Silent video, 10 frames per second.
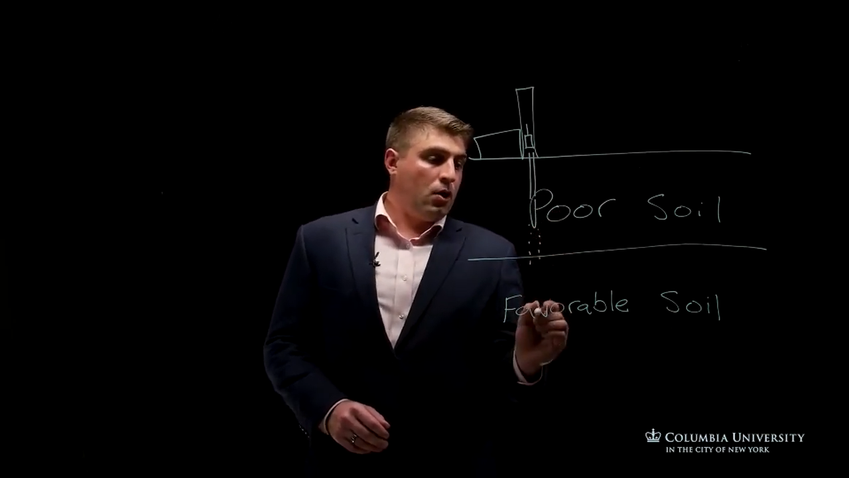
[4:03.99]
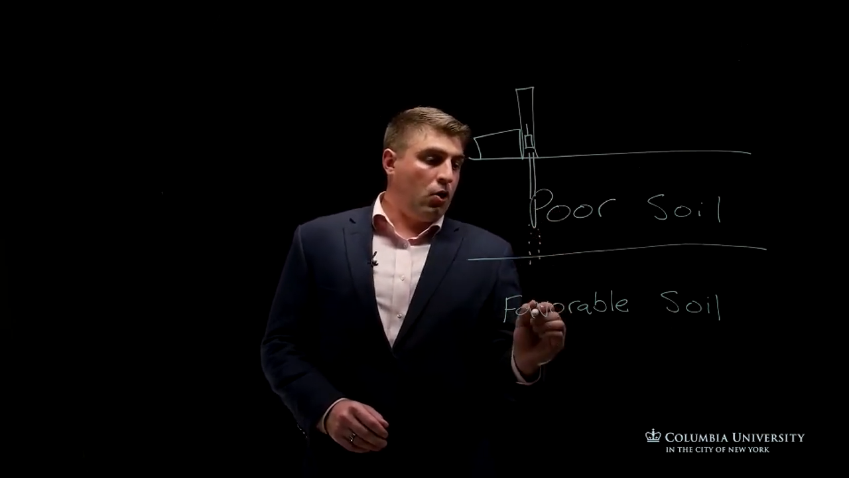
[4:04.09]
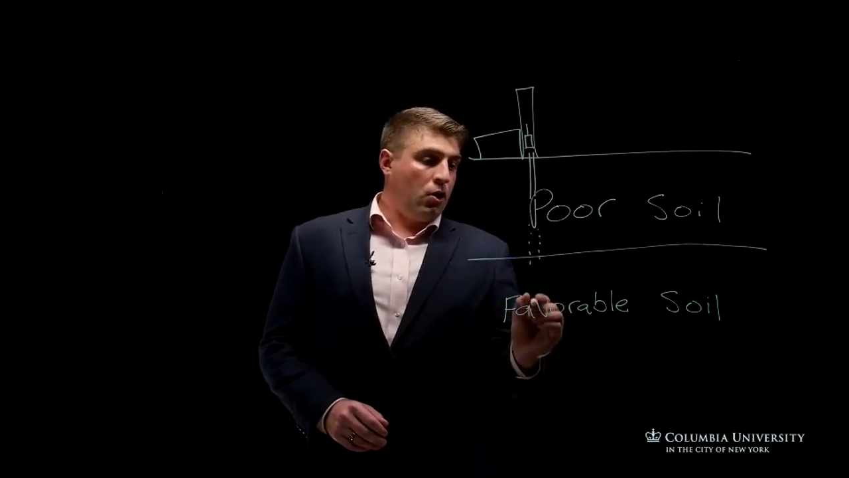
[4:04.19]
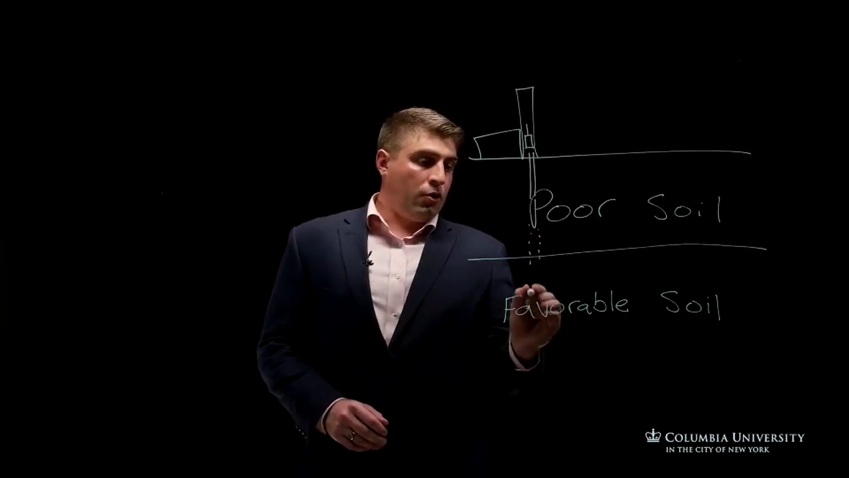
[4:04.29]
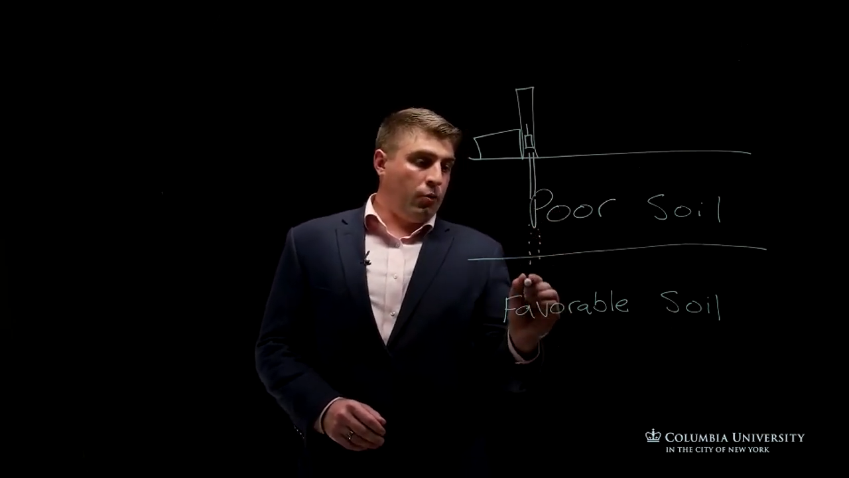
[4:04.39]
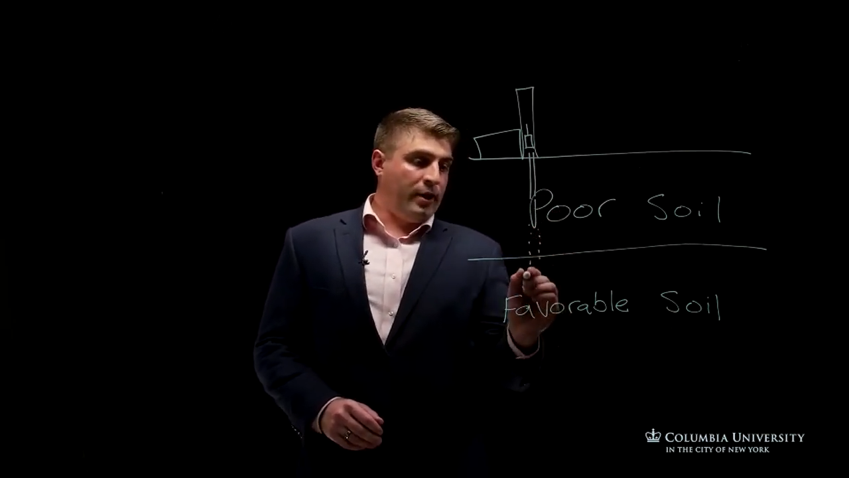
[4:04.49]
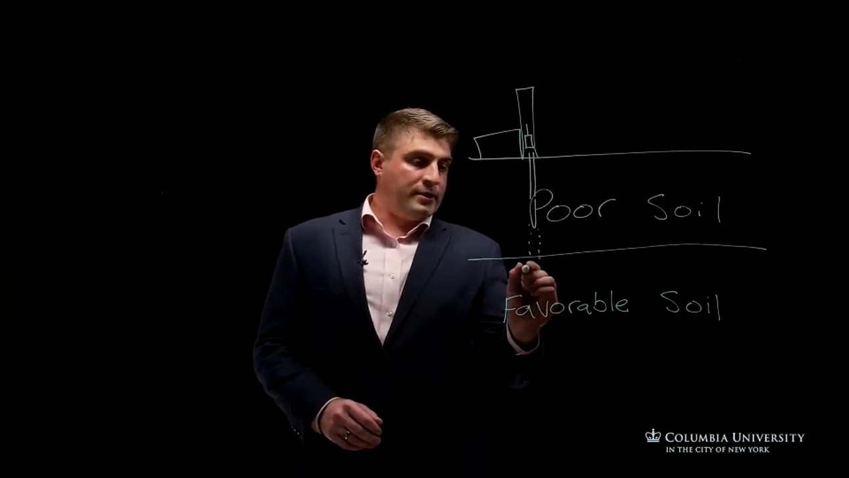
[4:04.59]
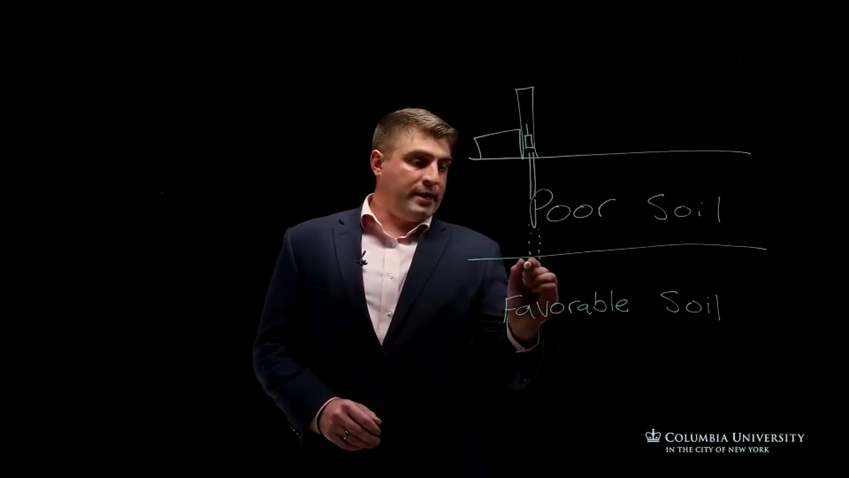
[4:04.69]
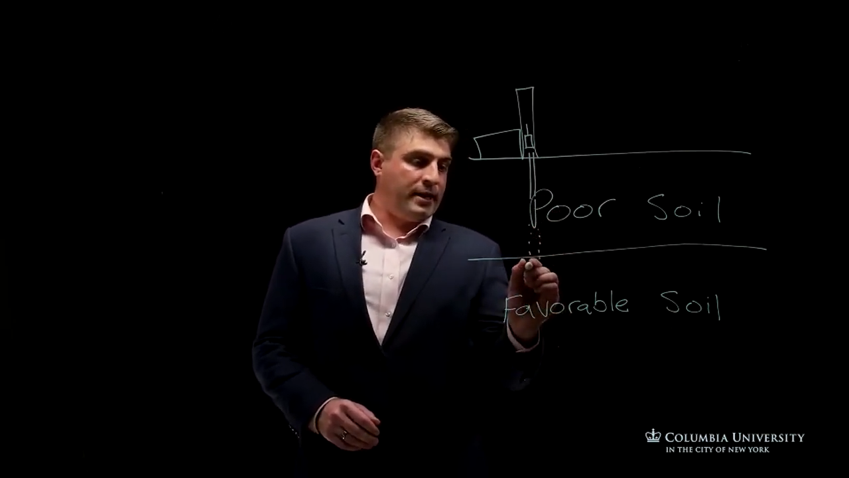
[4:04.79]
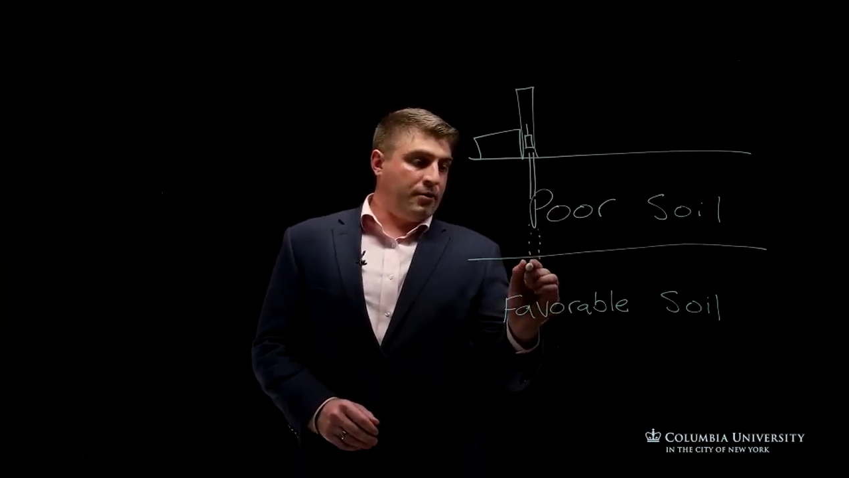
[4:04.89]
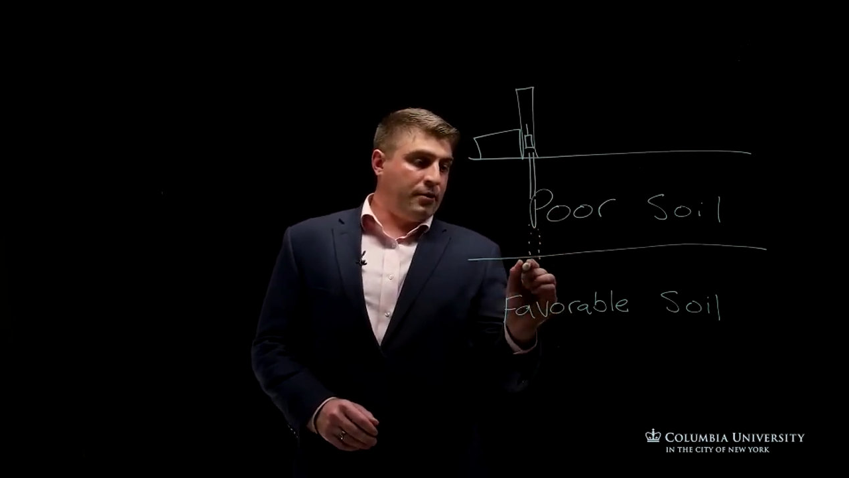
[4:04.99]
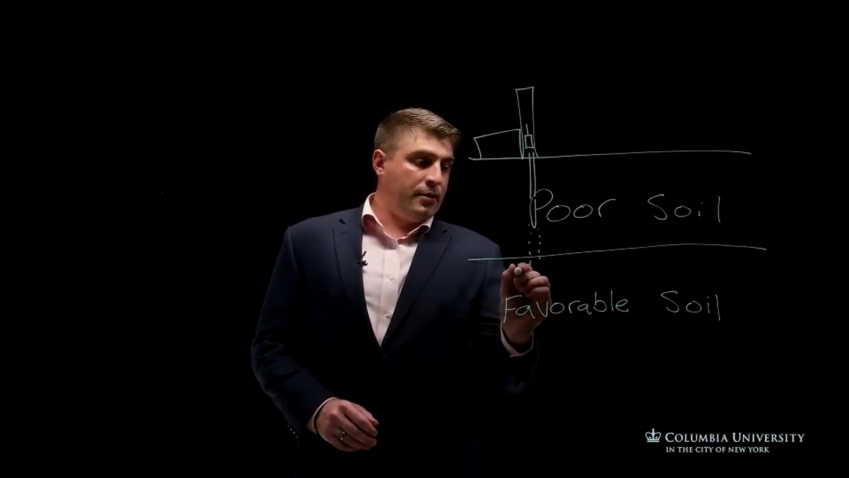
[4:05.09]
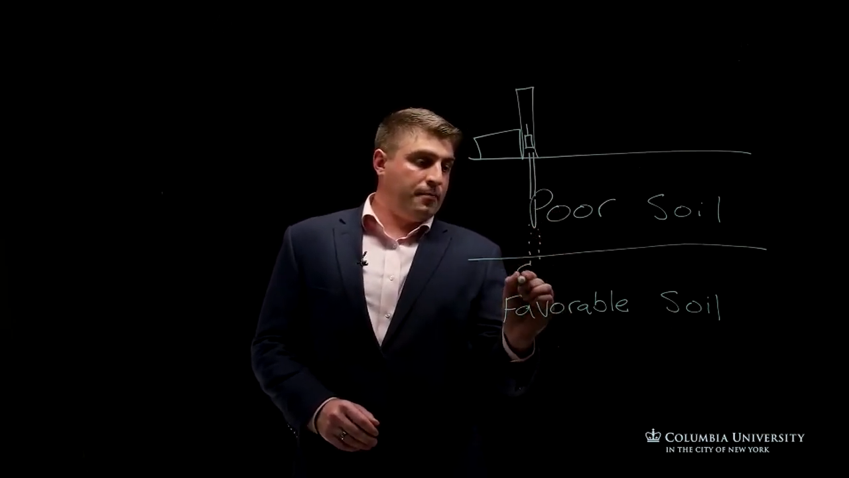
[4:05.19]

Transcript: all the way down